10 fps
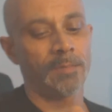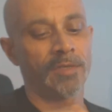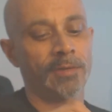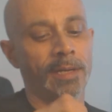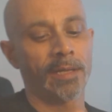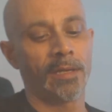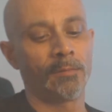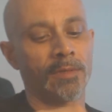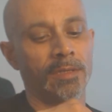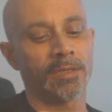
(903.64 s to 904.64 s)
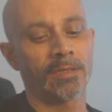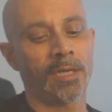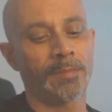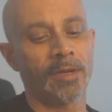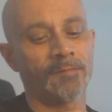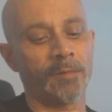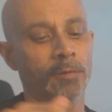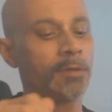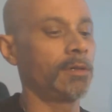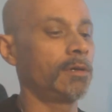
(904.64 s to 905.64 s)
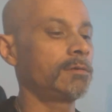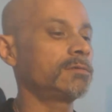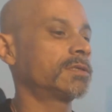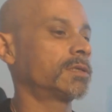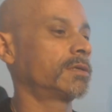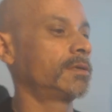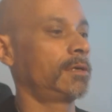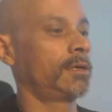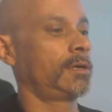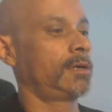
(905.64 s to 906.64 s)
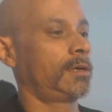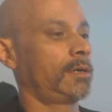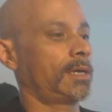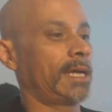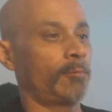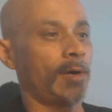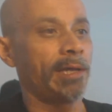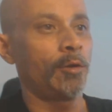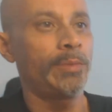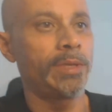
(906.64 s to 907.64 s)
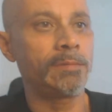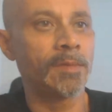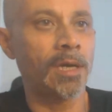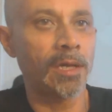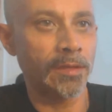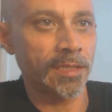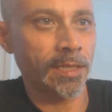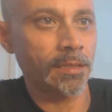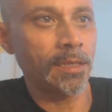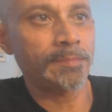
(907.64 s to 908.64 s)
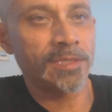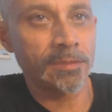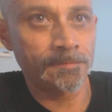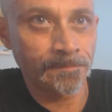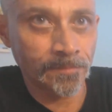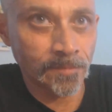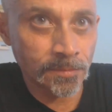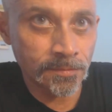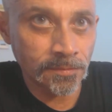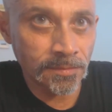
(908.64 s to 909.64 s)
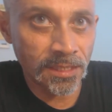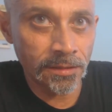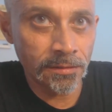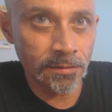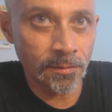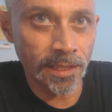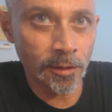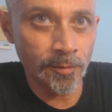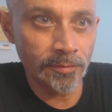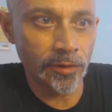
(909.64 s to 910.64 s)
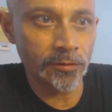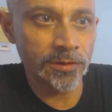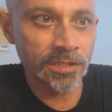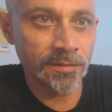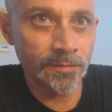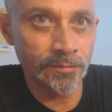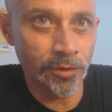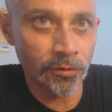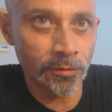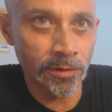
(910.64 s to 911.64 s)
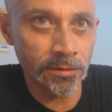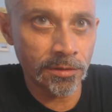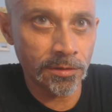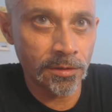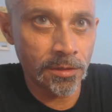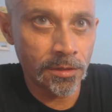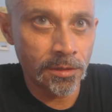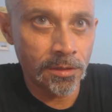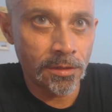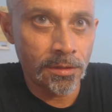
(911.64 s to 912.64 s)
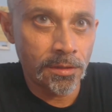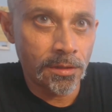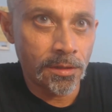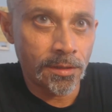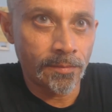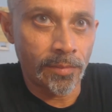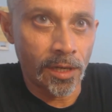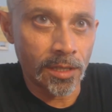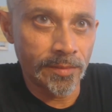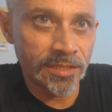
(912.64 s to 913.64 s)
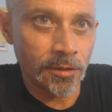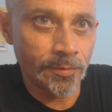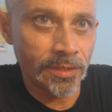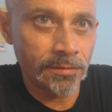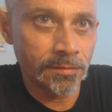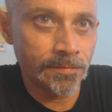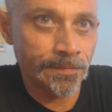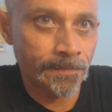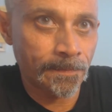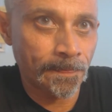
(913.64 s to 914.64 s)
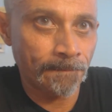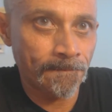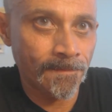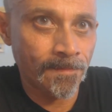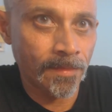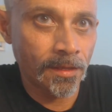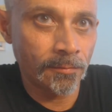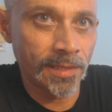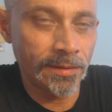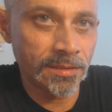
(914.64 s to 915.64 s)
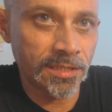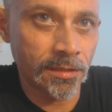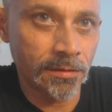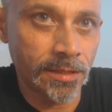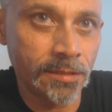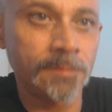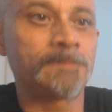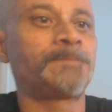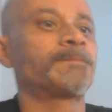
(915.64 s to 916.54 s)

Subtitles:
Let me try it again with the top airflow closed. I'm wide open on the Cyclops. Okay, wide open both coils. Bottom is open, right in the center there.